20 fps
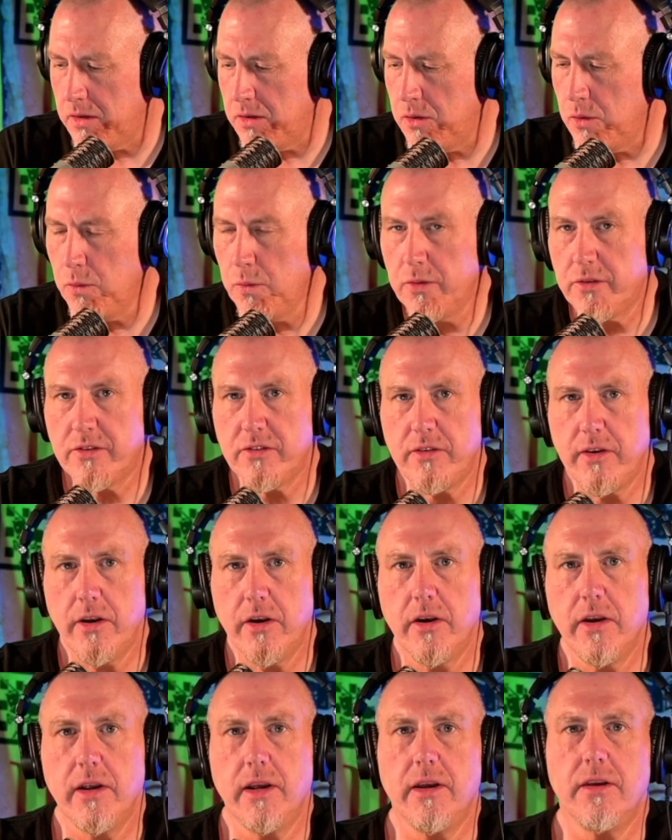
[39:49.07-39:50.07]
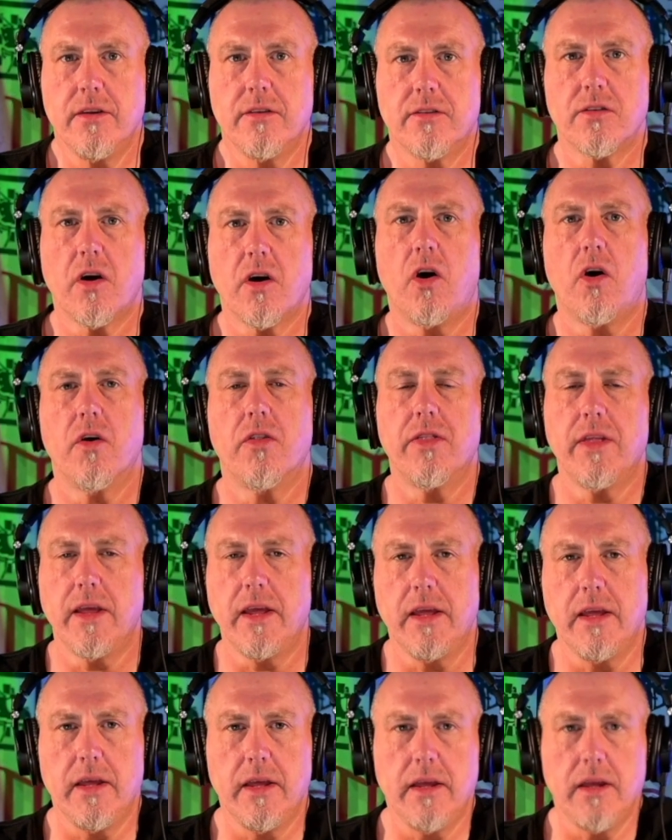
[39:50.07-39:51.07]
new series on
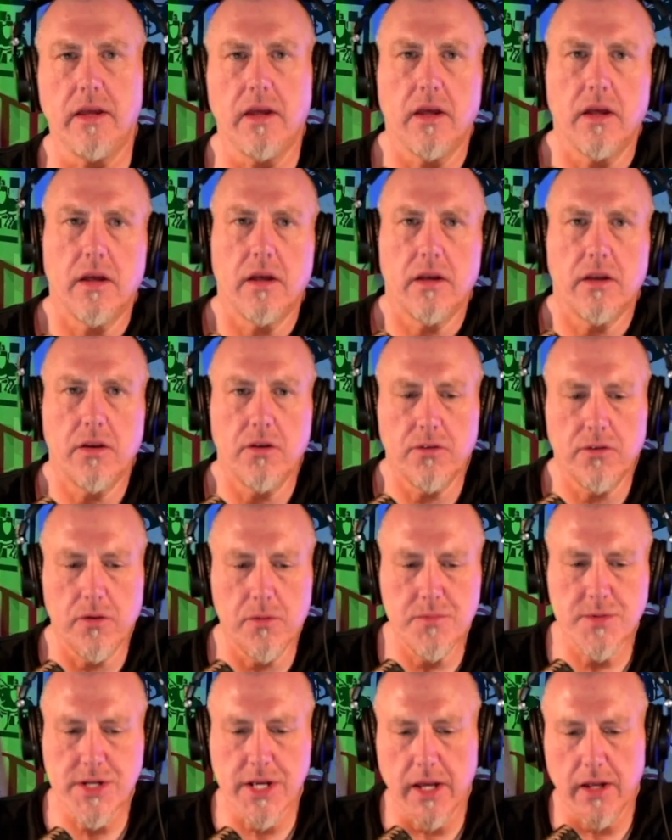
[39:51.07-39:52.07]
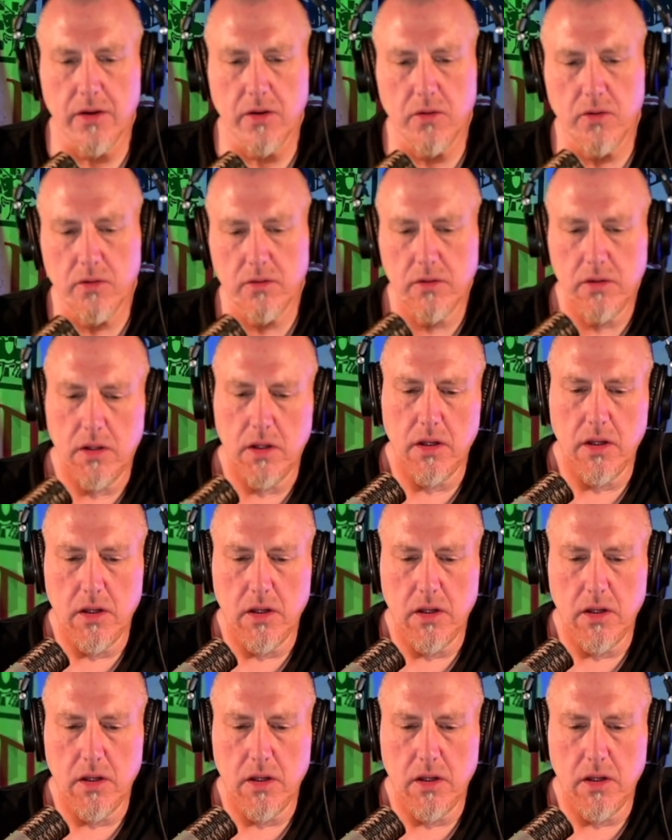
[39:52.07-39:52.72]
the YouTube channel.